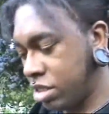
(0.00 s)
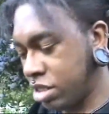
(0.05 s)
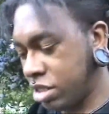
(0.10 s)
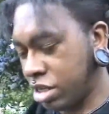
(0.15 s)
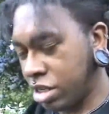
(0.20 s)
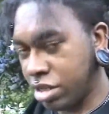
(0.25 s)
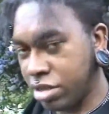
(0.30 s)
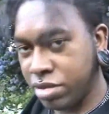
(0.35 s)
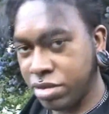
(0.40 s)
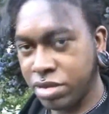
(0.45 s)
you
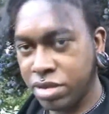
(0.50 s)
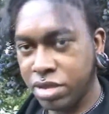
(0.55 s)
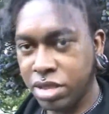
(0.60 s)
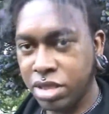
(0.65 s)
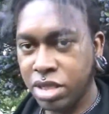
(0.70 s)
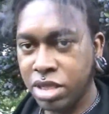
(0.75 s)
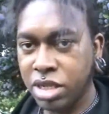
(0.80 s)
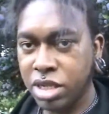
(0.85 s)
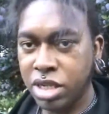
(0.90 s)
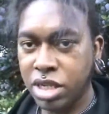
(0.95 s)
know,
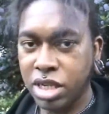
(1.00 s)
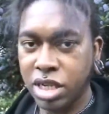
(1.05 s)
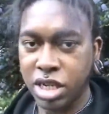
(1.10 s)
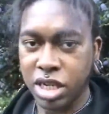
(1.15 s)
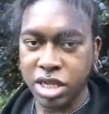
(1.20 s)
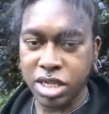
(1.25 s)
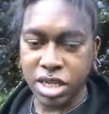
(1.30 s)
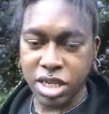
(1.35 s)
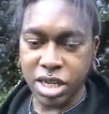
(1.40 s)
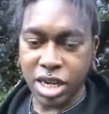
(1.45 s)

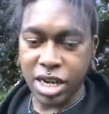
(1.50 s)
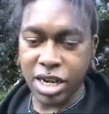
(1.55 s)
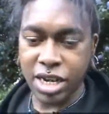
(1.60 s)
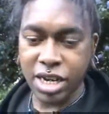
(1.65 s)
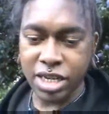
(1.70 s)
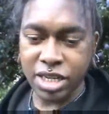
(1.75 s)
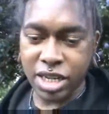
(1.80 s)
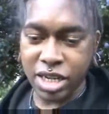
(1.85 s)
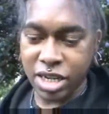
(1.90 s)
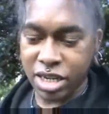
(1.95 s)
and then I
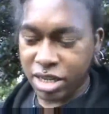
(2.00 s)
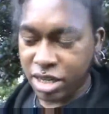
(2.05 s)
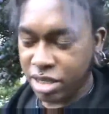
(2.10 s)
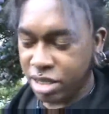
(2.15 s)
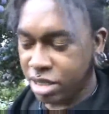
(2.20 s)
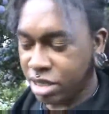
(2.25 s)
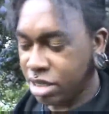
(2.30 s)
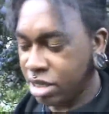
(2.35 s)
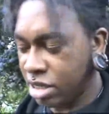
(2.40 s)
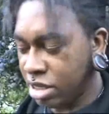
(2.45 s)
hit like
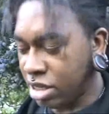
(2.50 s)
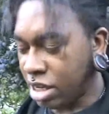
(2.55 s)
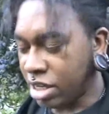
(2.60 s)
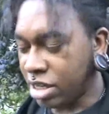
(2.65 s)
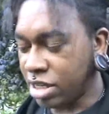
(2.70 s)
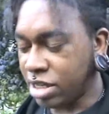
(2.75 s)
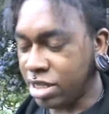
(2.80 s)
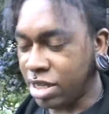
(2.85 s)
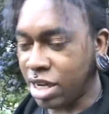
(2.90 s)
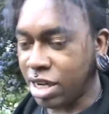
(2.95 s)

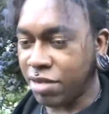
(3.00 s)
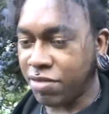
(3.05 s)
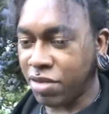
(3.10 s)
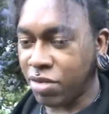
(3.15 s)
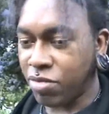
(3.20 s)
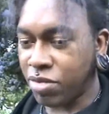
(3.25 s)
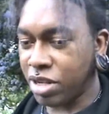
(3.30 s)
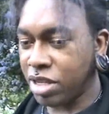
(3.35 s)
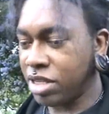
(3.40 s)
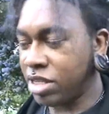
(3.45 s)
the side of
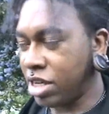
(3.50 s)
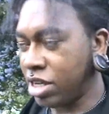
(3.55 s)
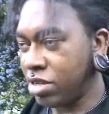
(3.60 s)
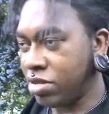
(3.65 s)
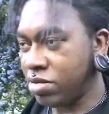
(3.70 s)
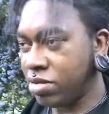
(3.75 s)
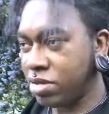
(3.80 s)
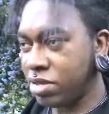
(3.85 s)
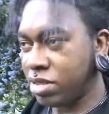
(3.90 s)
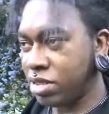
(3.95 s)
a
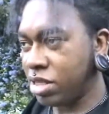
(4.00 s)
window,